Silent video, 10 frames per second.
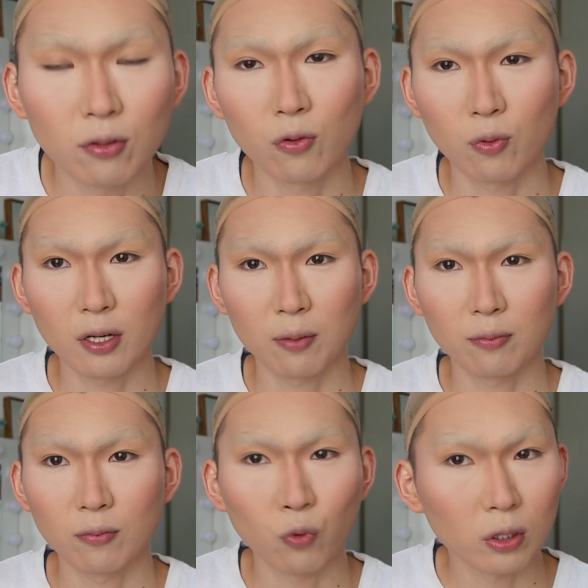know
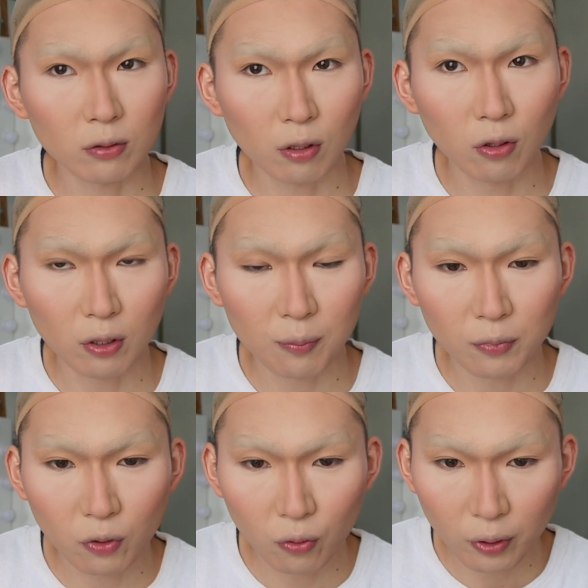what look I'm
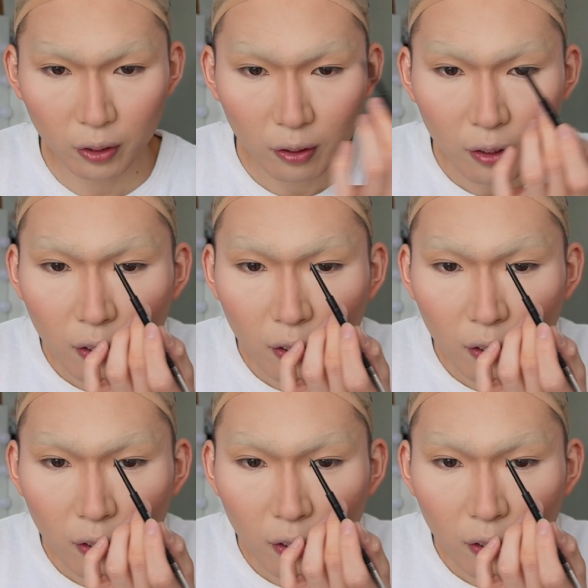doing,